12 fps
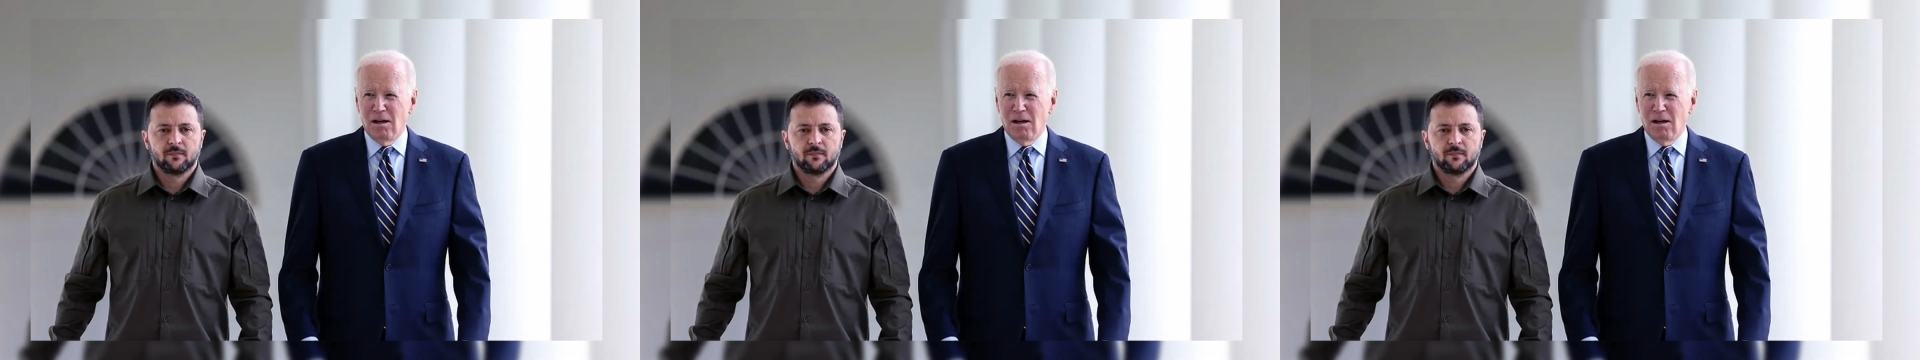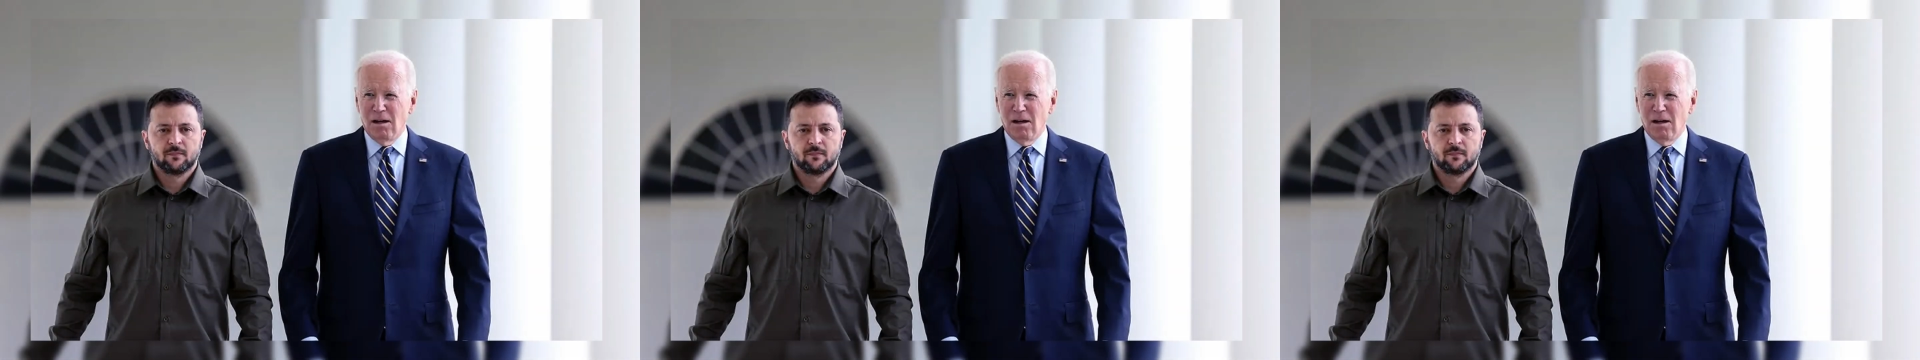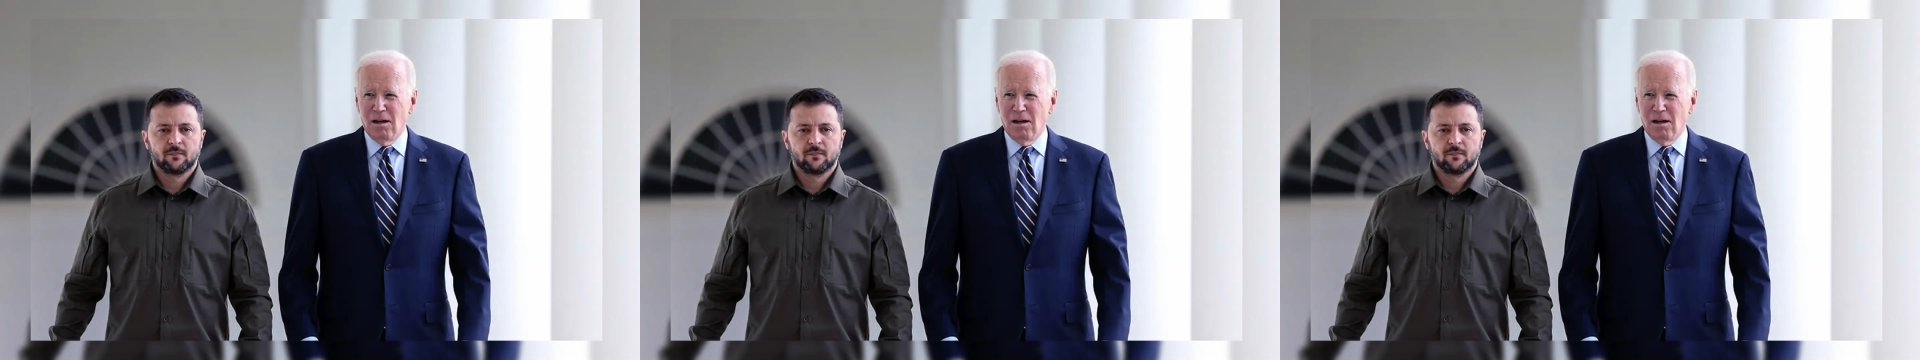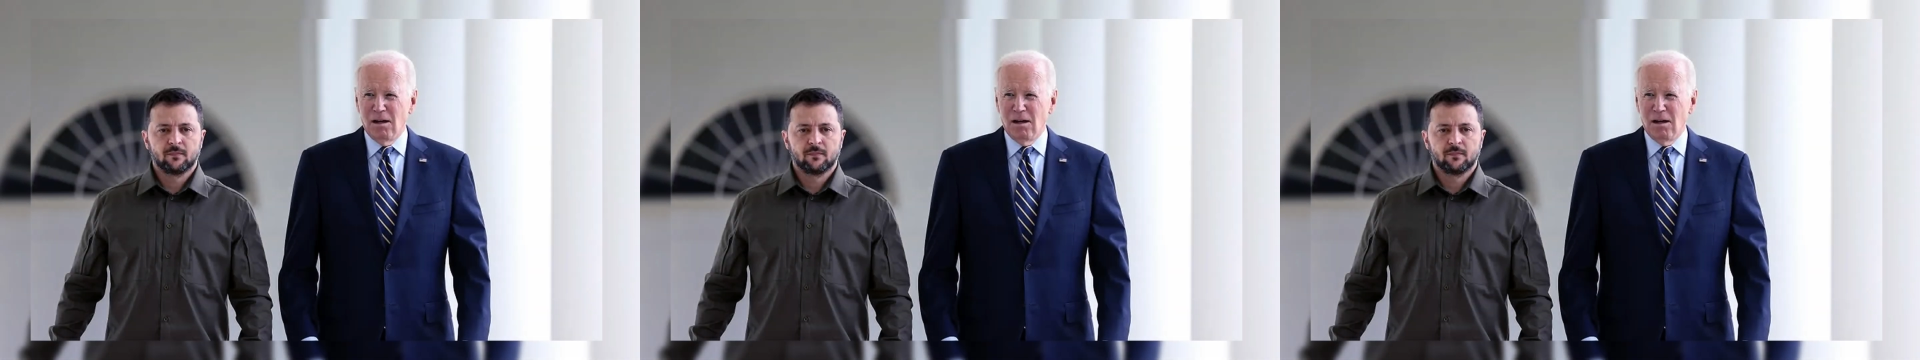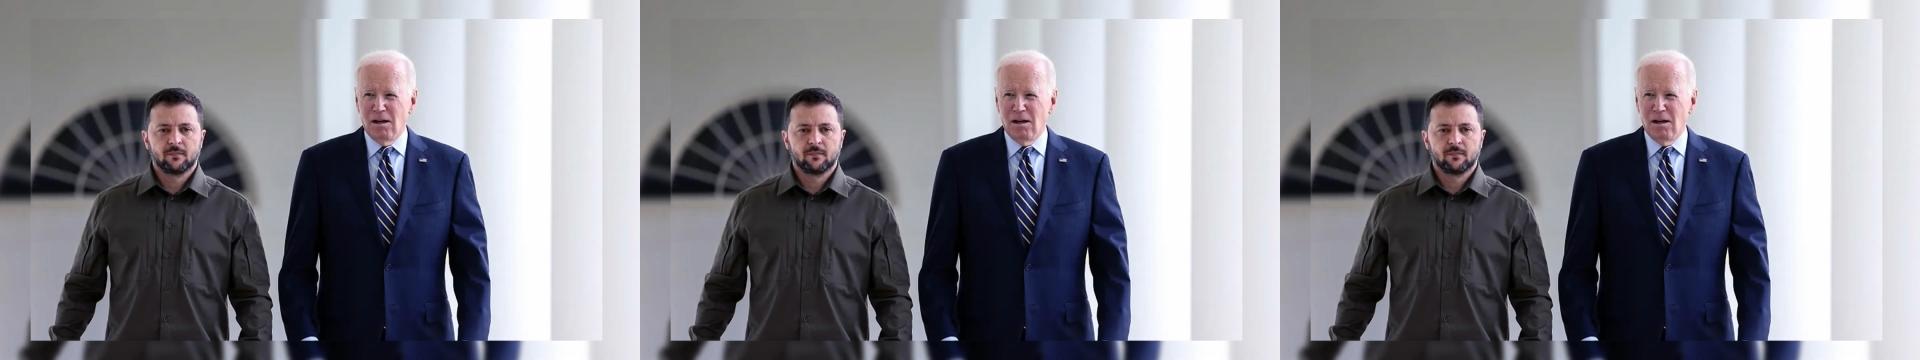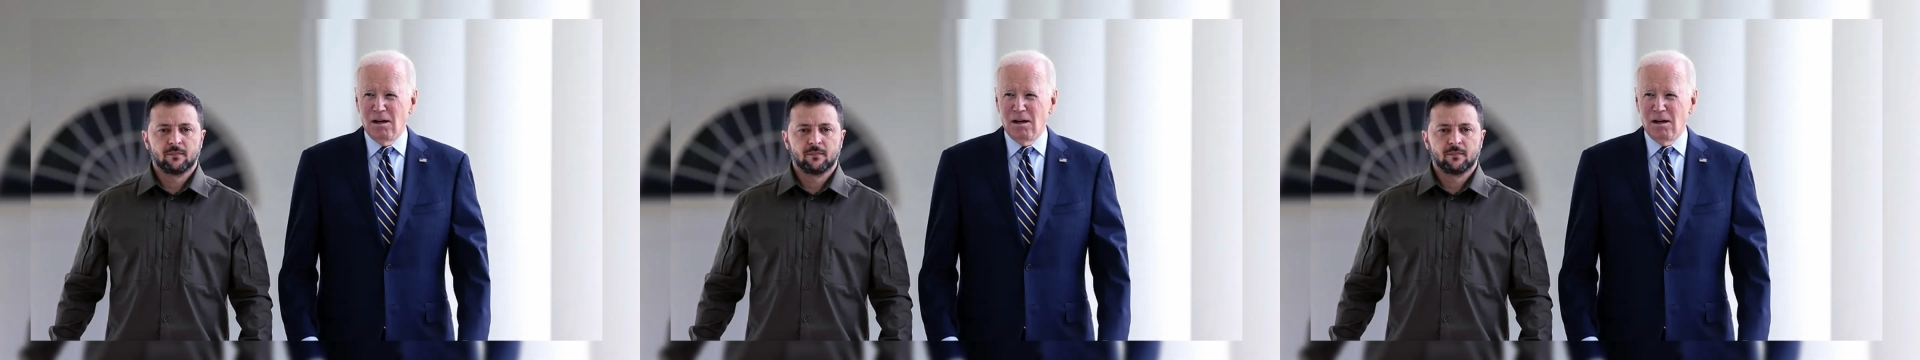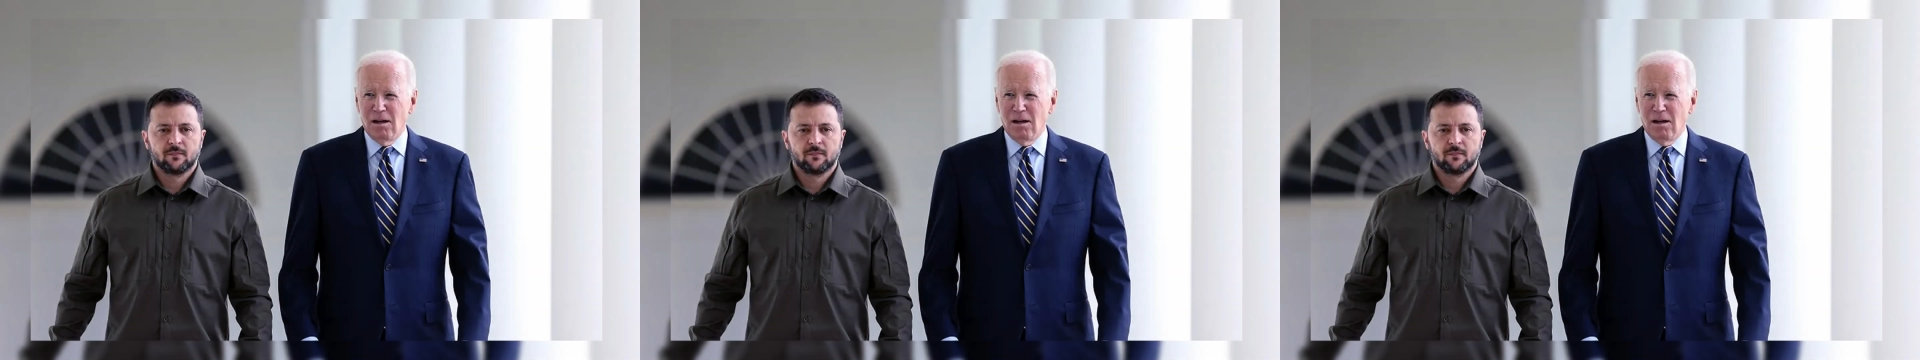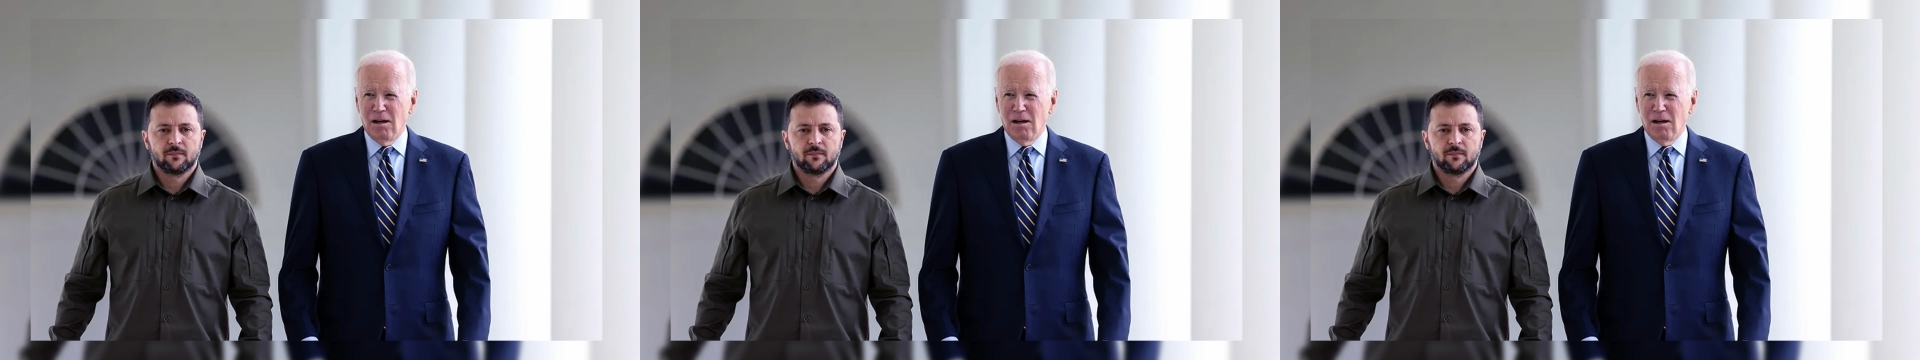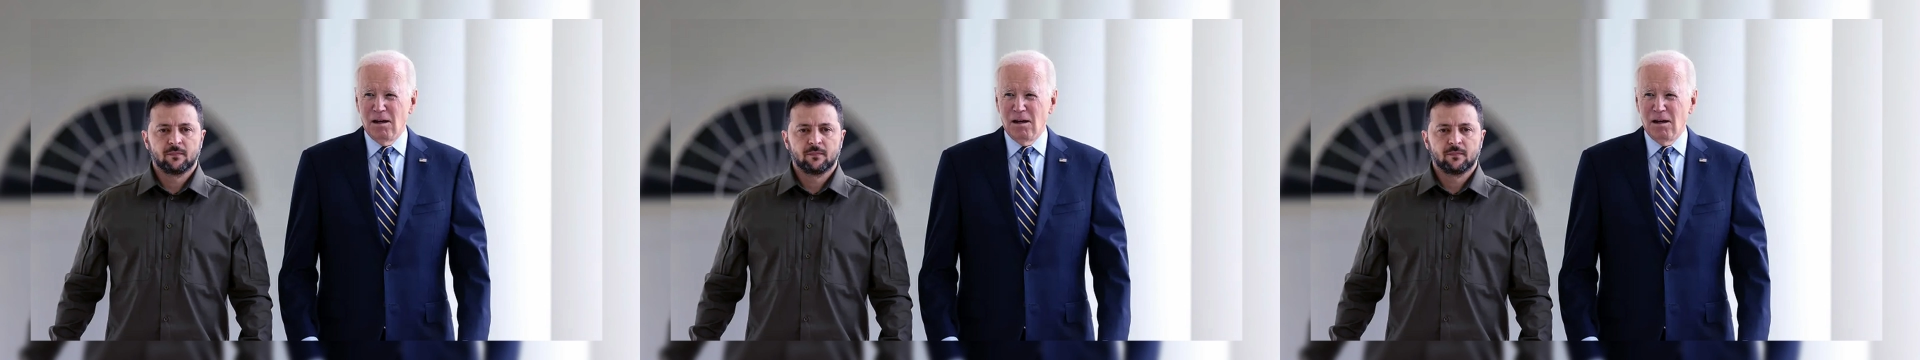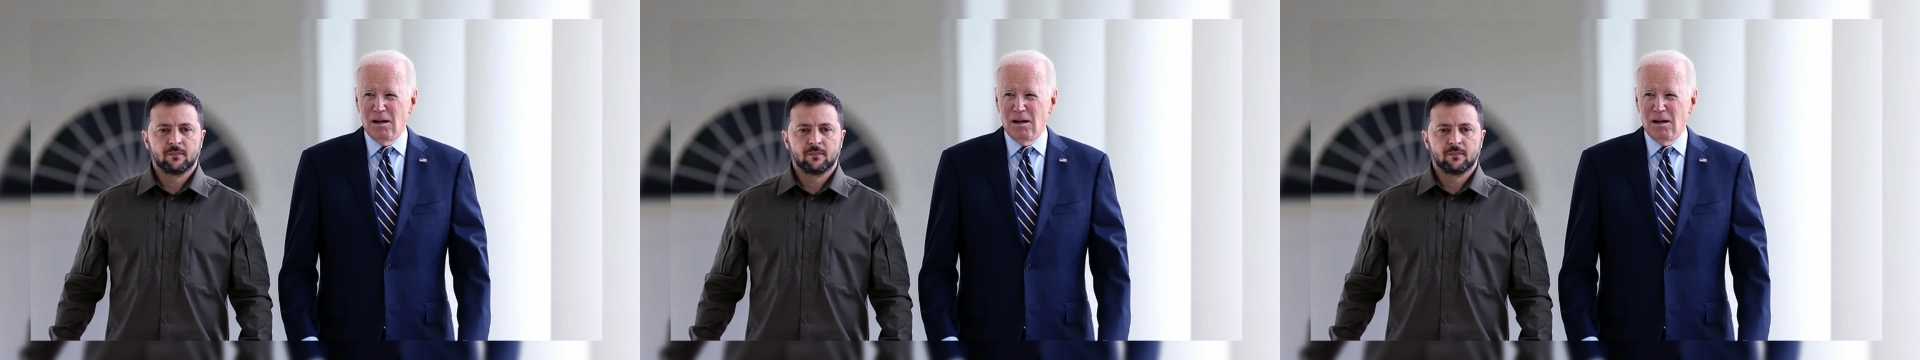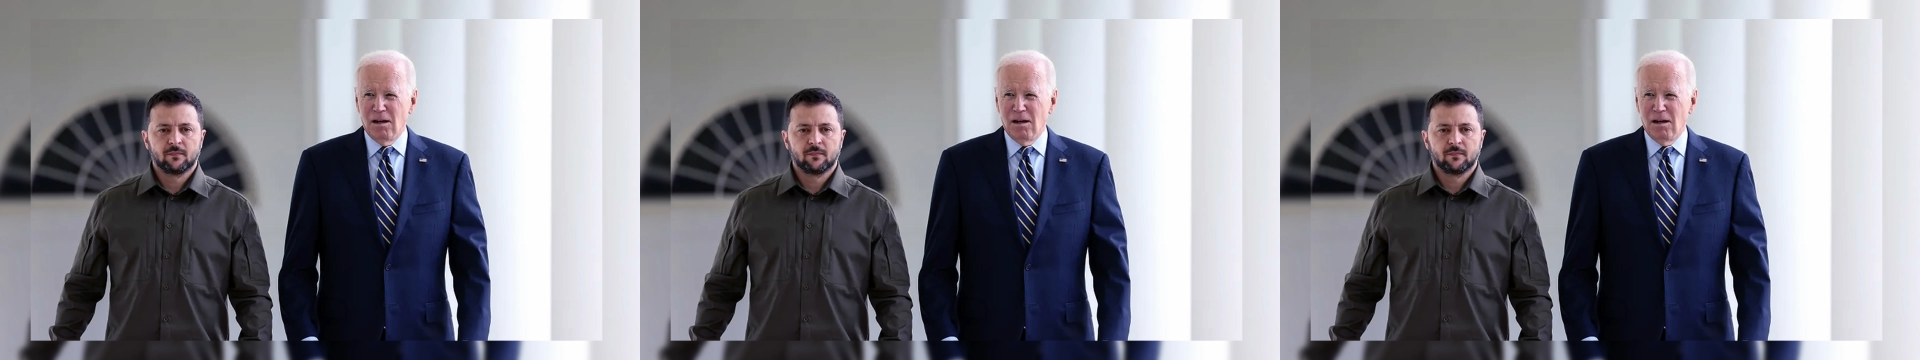Nobody speaks.